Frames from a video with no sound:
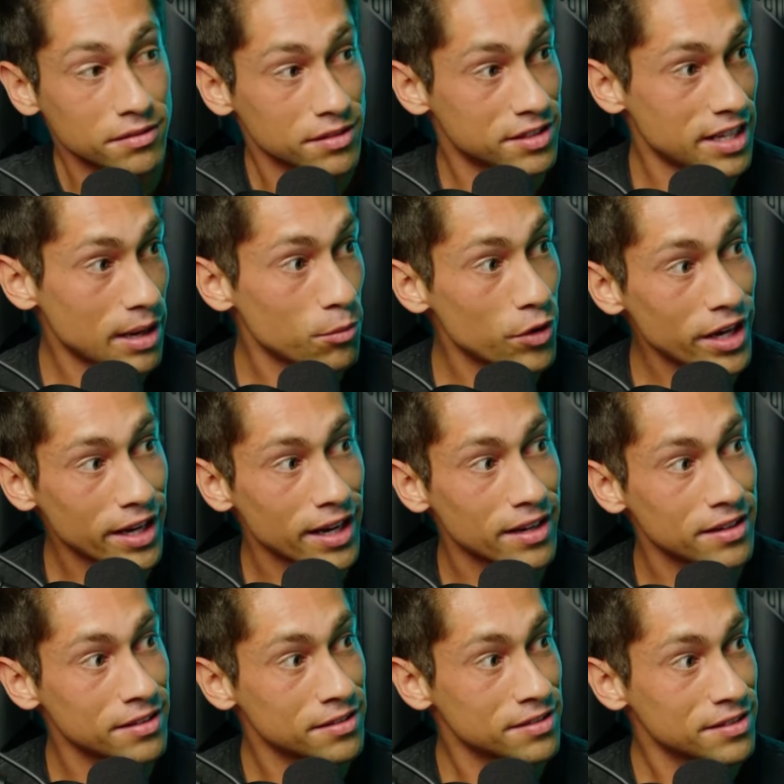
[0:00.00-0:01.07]
same
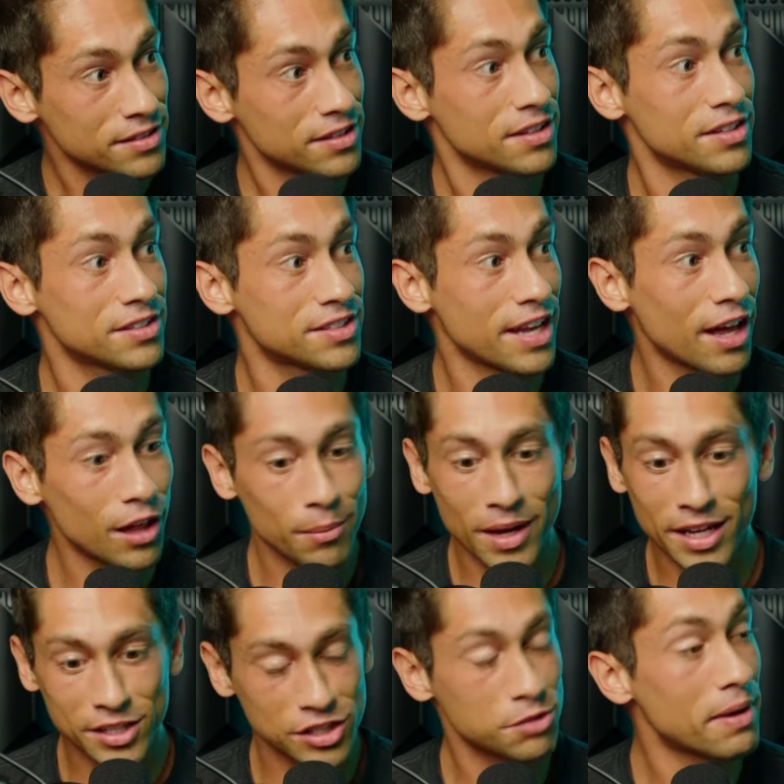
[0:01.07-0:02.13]
weekend,
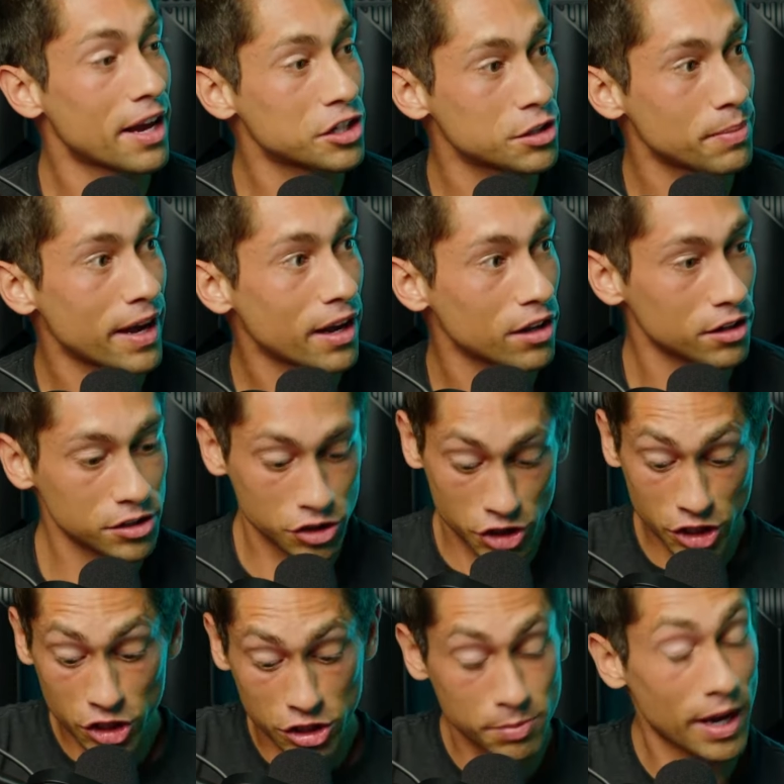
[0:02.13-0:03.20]
Salome smashed a paddle, and
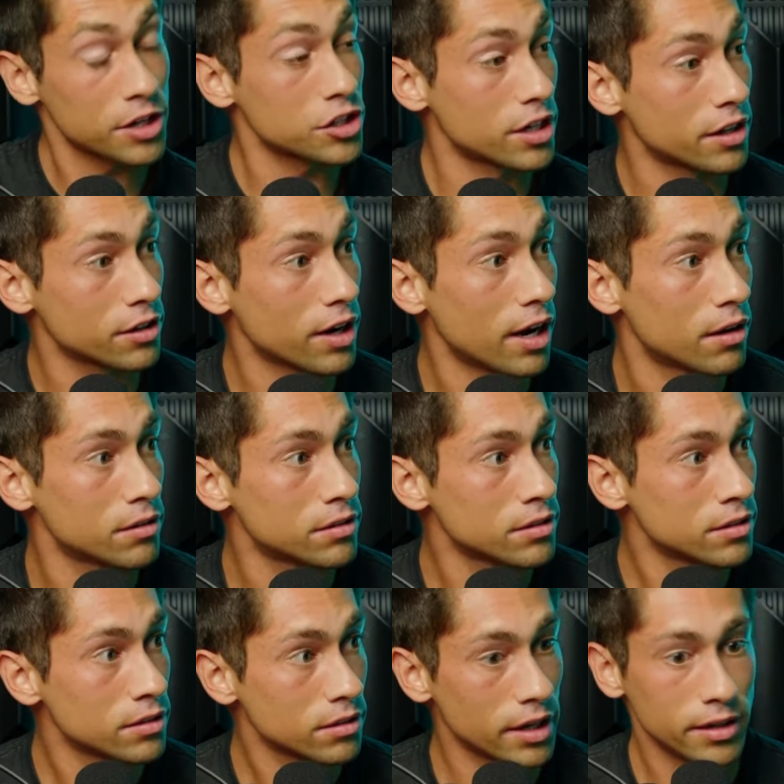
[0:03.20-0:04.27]
she just smashed it on the ground.
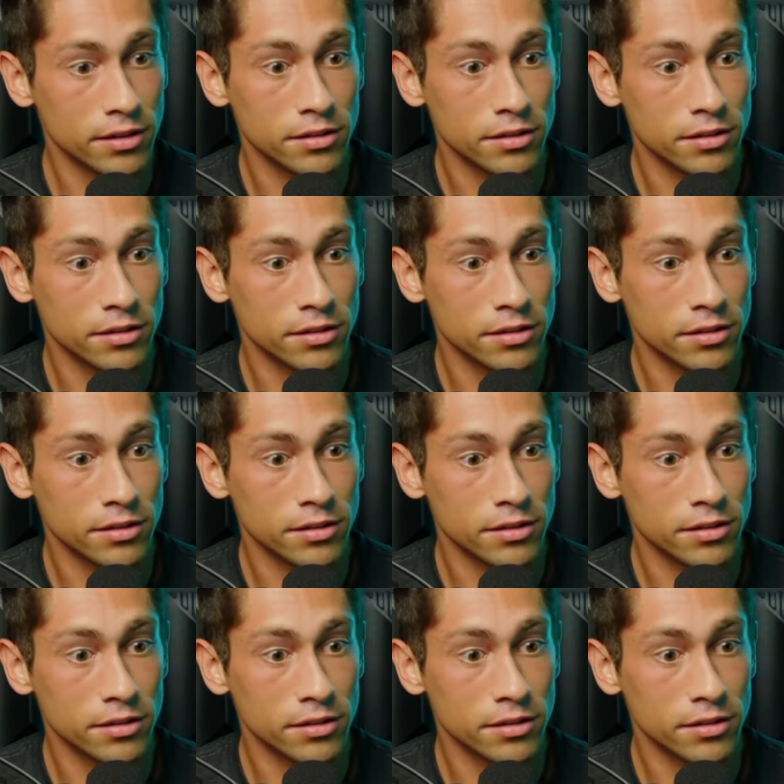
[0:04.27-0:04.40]
Right.